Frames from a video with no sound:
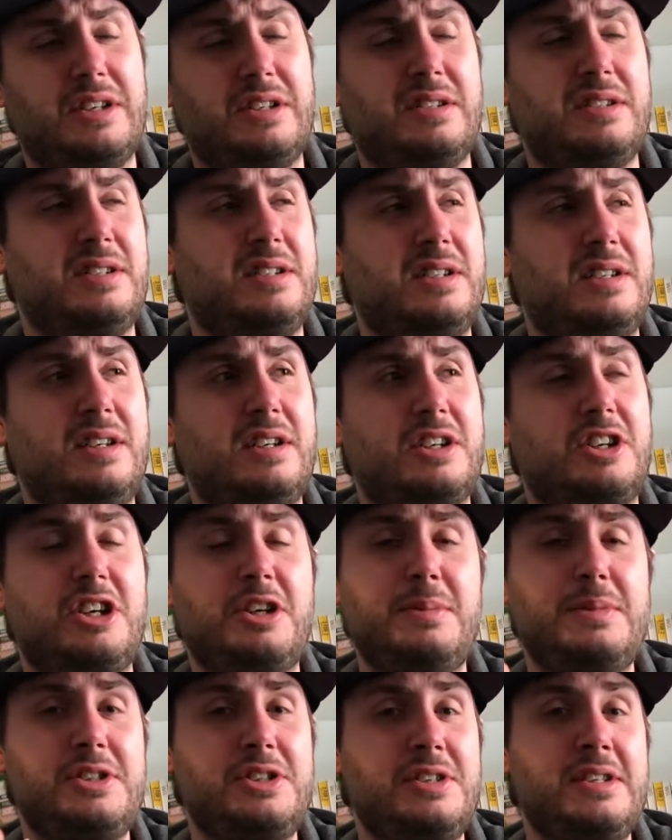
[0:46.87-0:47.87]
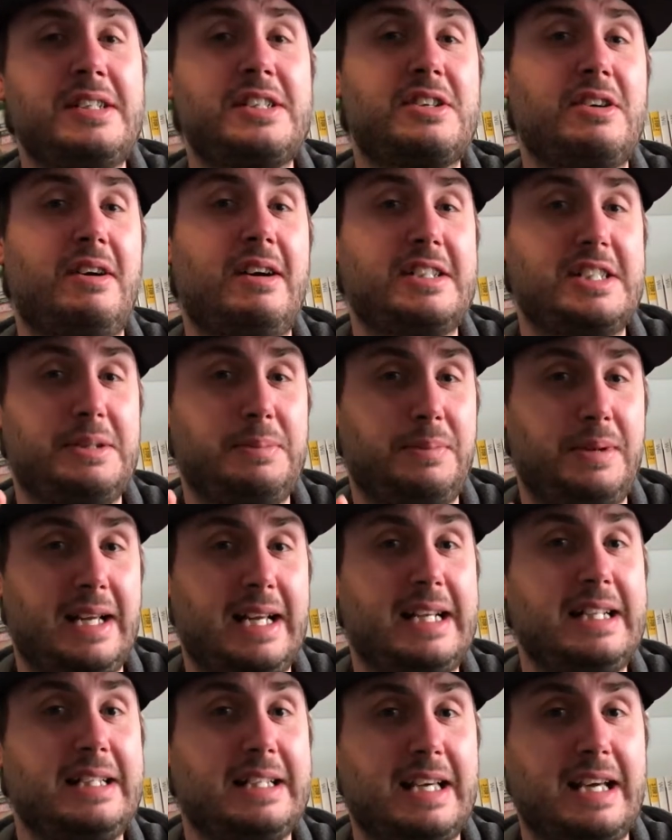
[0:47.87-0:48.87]
It could have been 2 years ago I actually
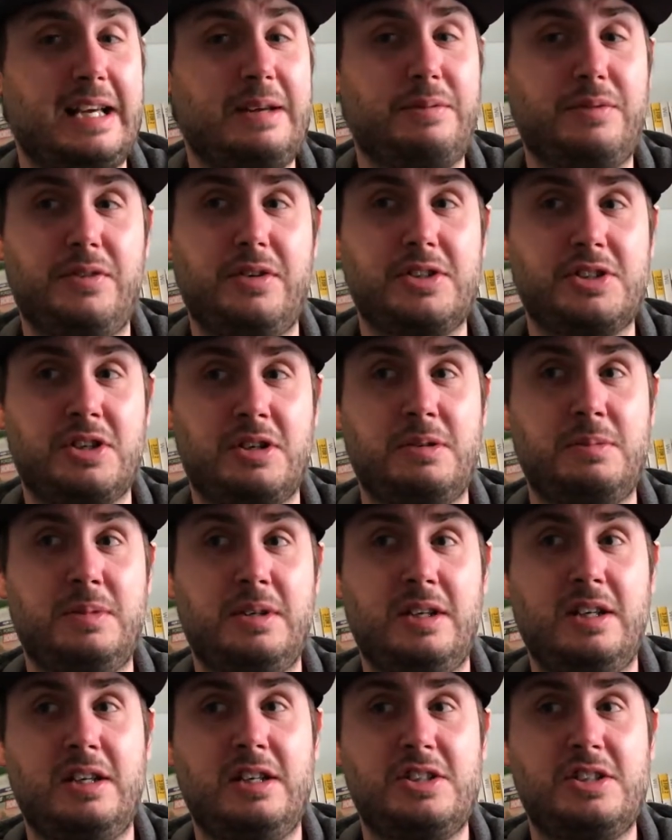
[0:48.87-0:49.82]
played the game first time,